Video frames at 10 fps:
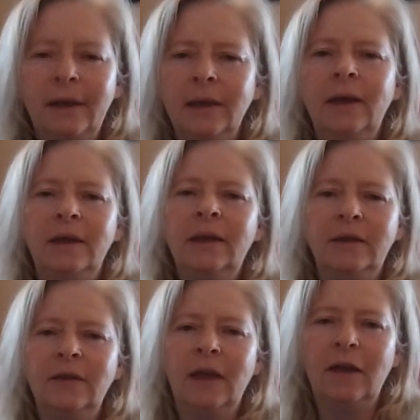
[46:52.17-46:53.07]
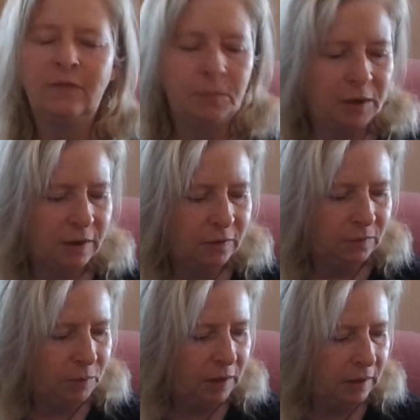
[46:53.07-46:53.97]
I, I guess I have to be done
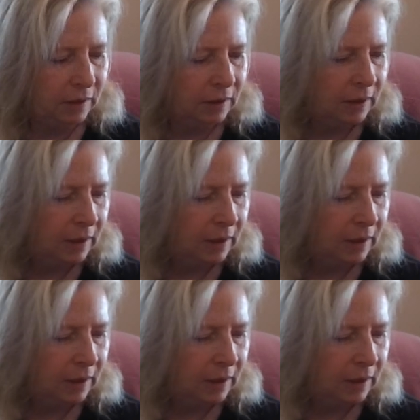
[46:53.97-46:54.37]
speaking.